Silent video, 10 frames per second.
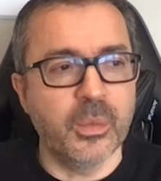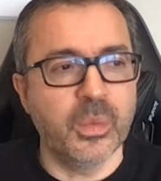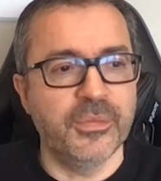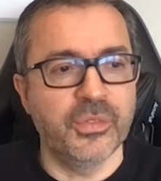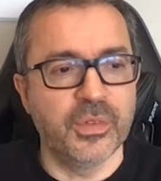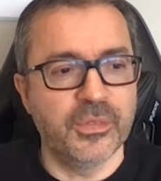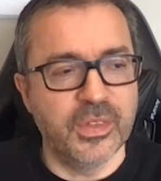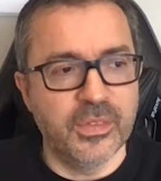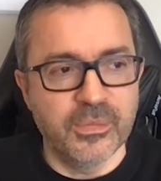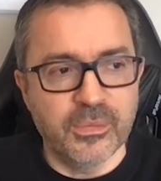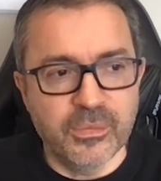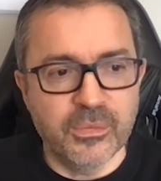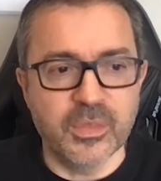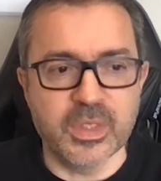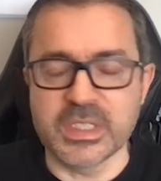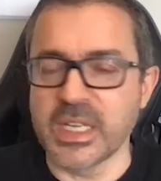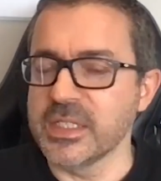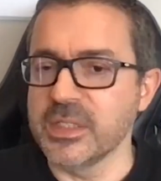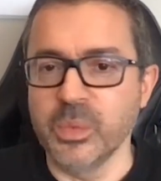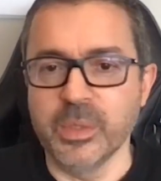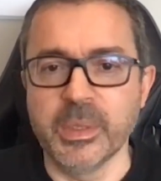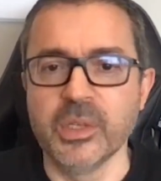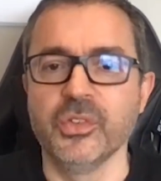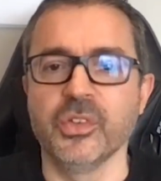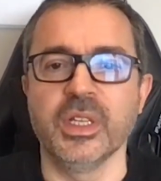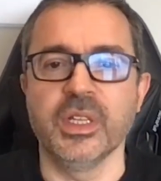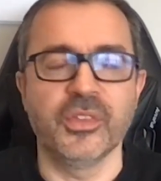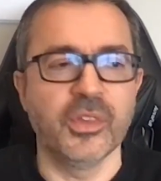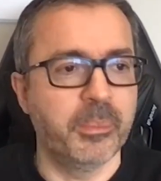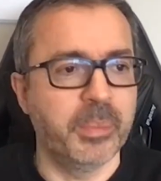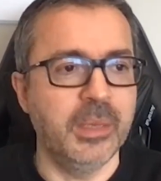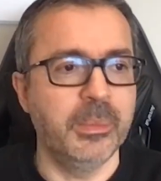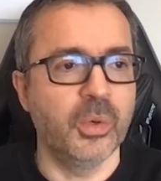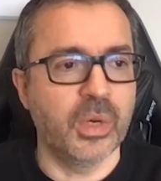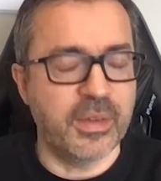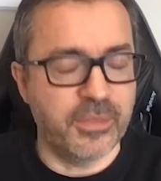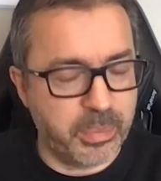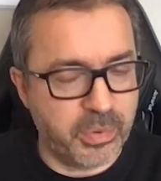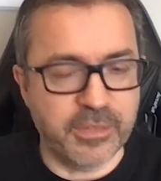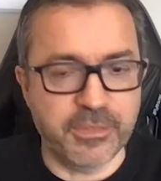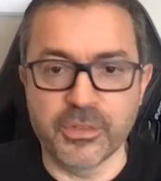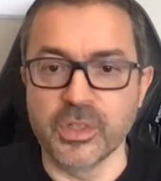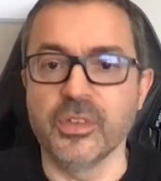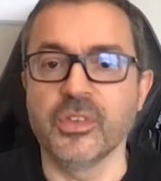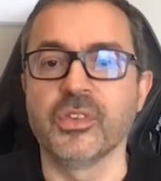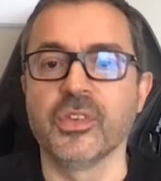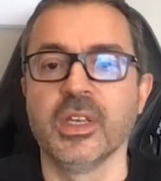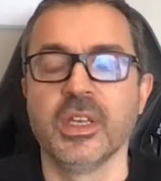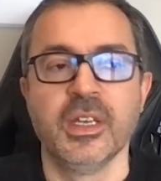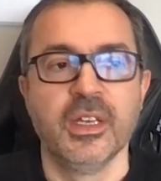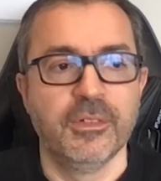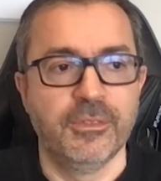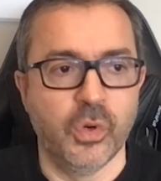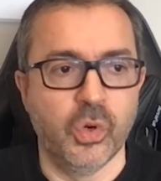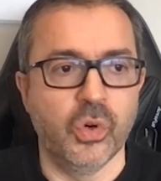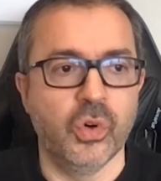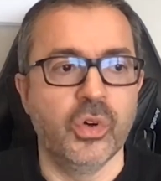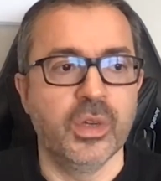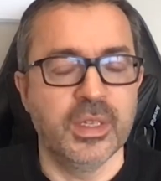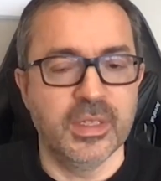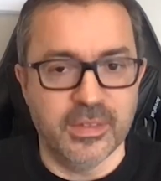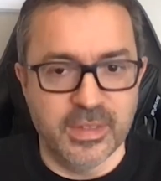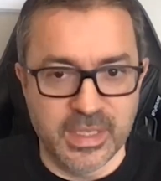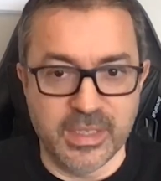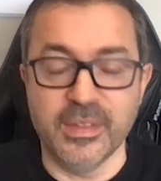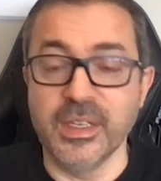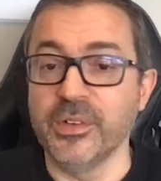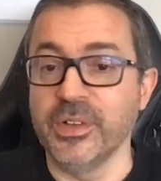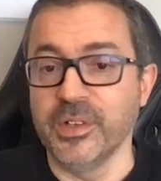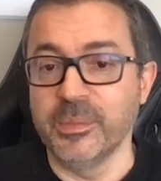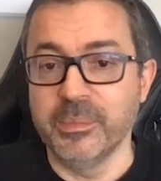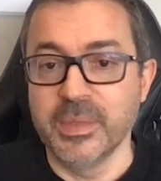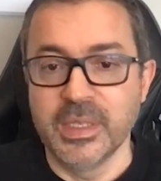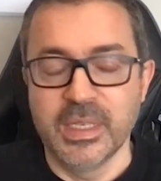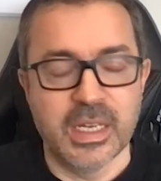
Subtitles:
that we've sort of detected with Boson is that people have a preference for Ethereum